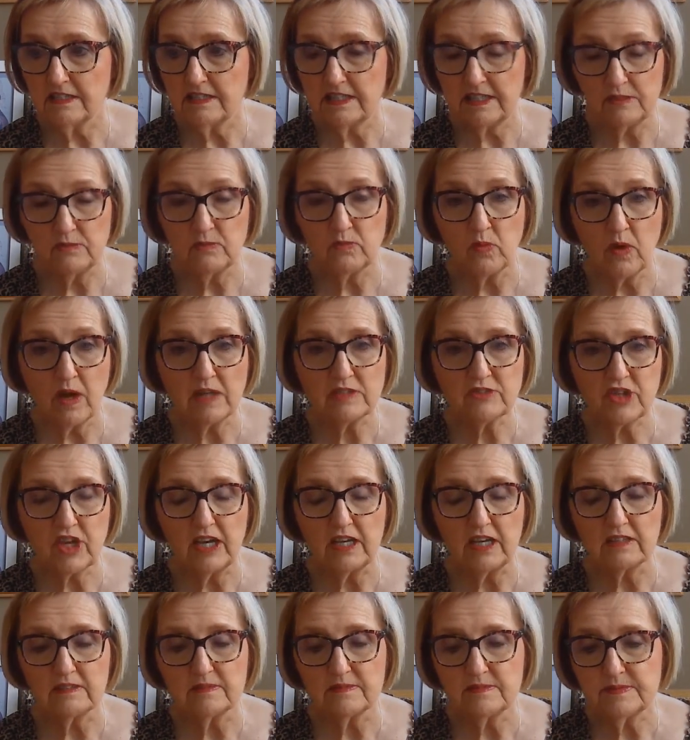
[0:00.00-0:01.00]
in
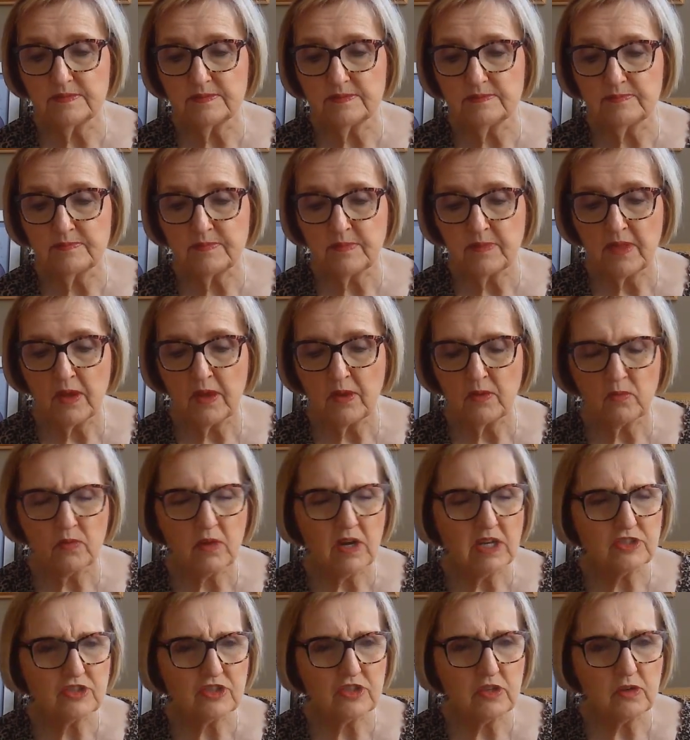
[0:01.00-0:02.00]
Russia.
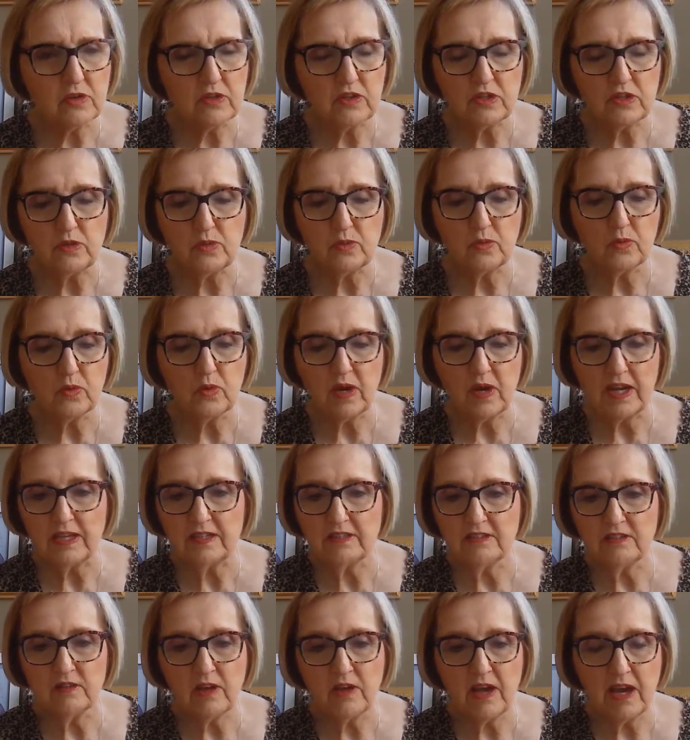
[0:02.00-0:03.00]
Russia or the
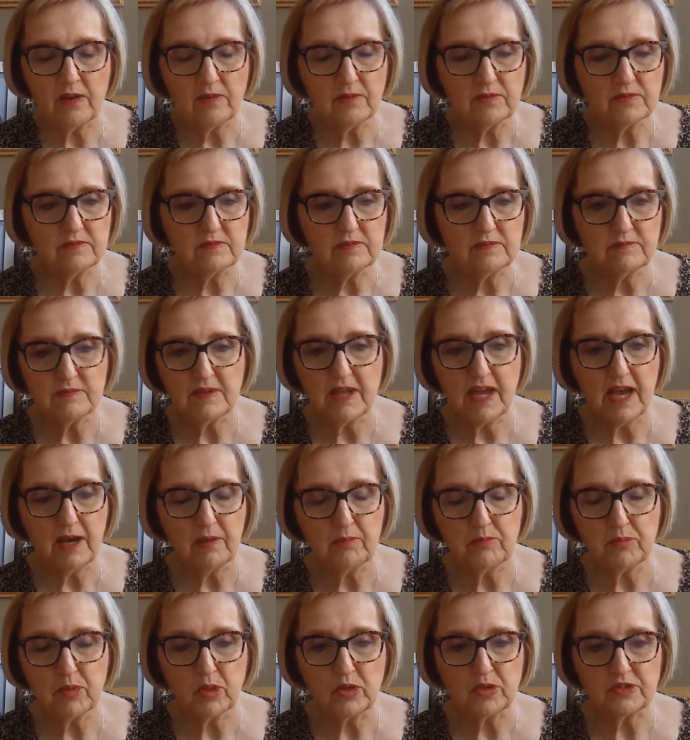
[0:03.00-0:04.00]
Ukraine, you know
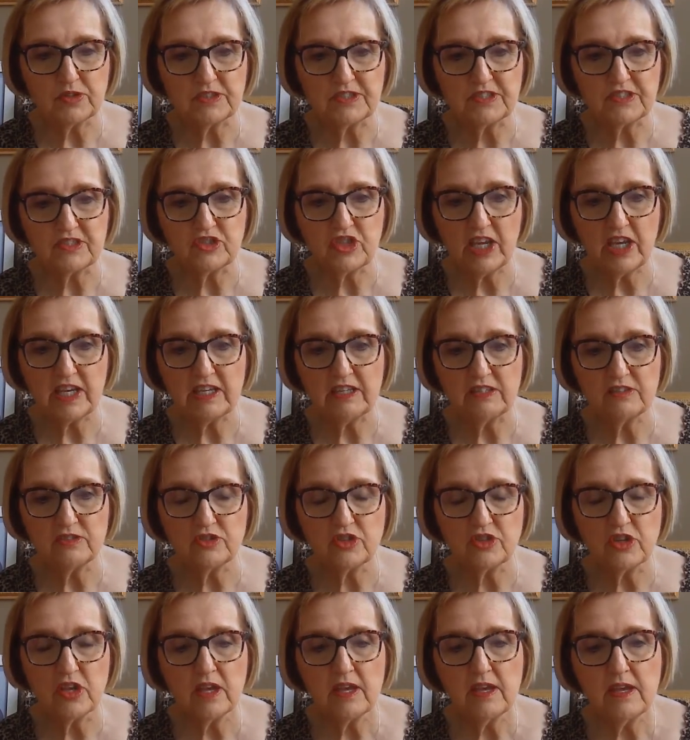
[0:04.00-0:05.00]
how borders
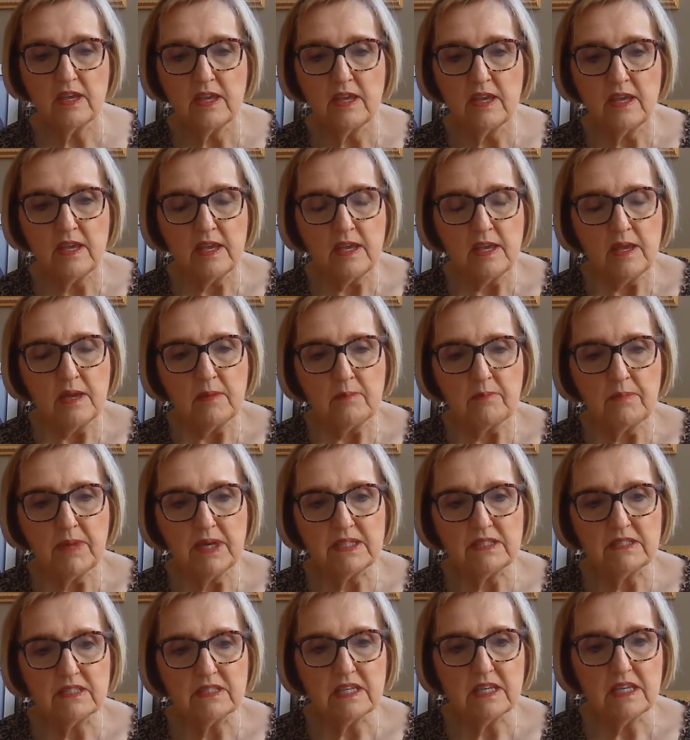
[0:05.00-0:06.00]
change.
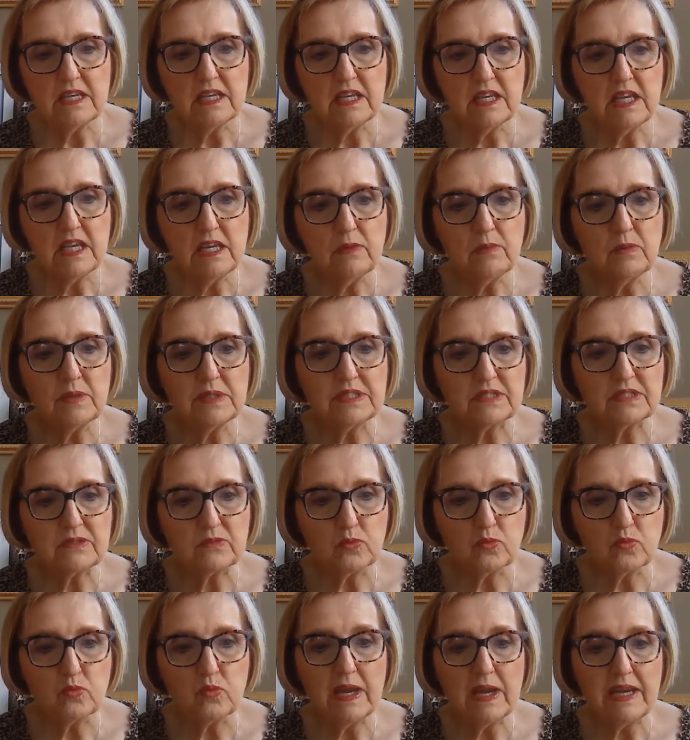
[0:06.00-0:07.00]
But he was
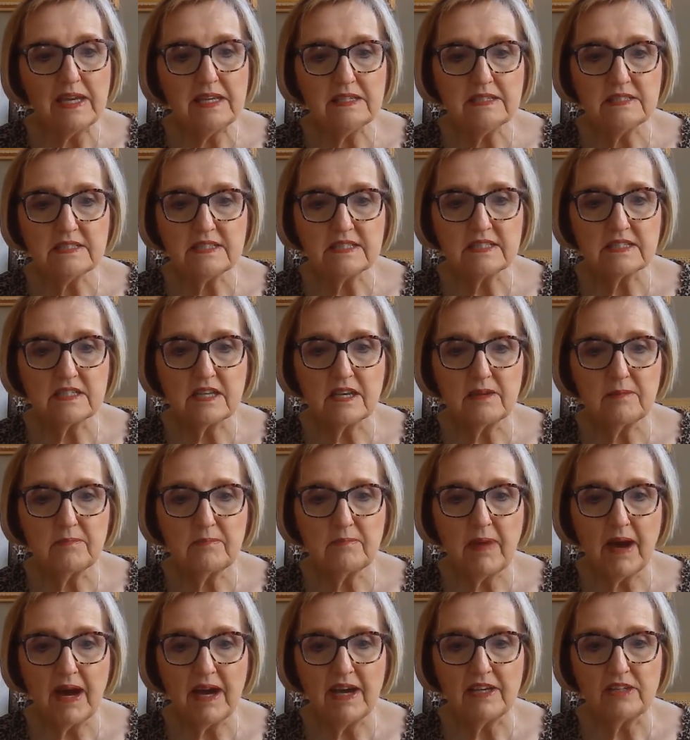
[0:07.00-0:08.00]
raised
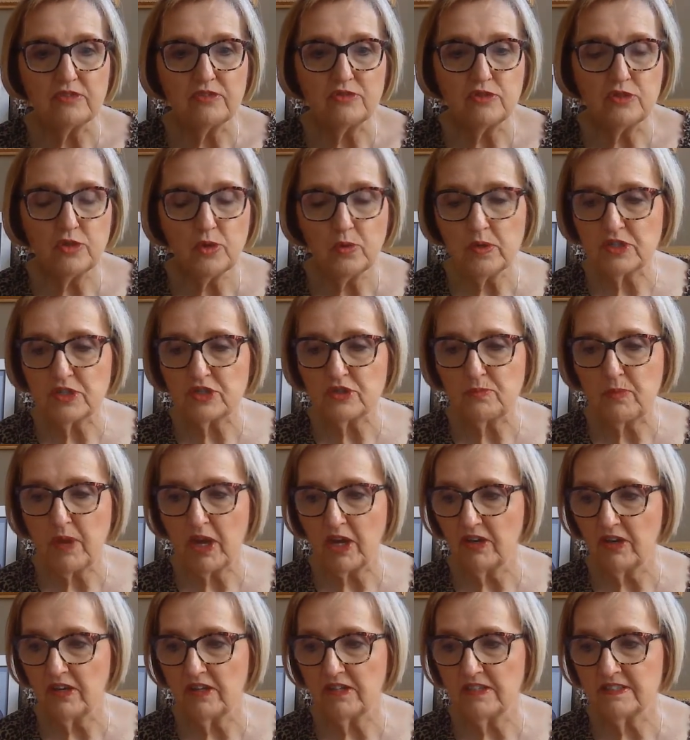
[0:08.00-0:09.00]
by Jewish
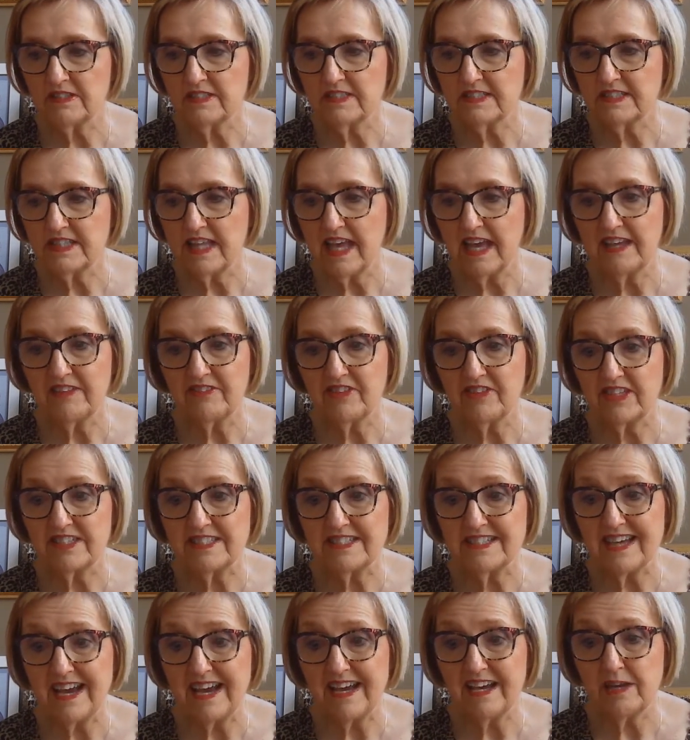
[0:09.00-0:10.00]
parents at the
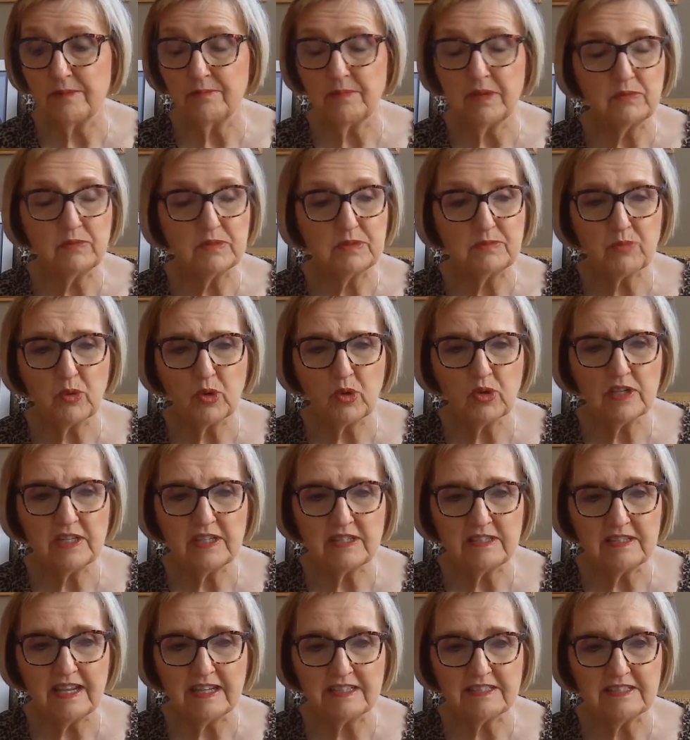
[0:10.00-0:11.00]
time. He was born
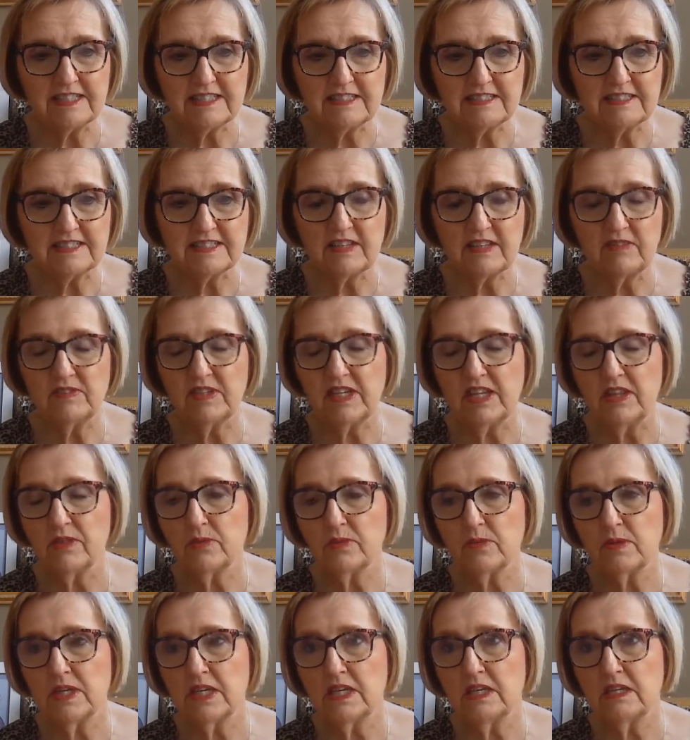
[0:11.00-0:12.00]
in
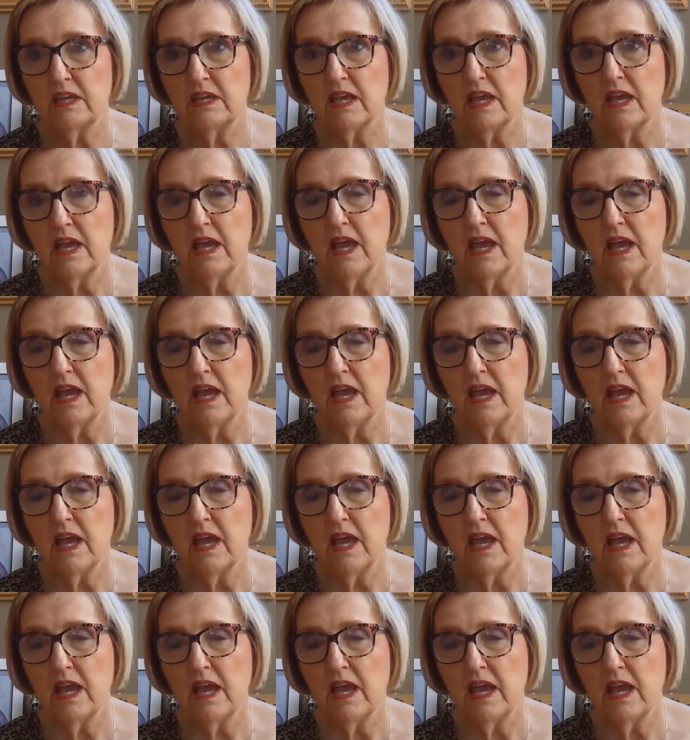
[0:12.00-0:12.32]
1973.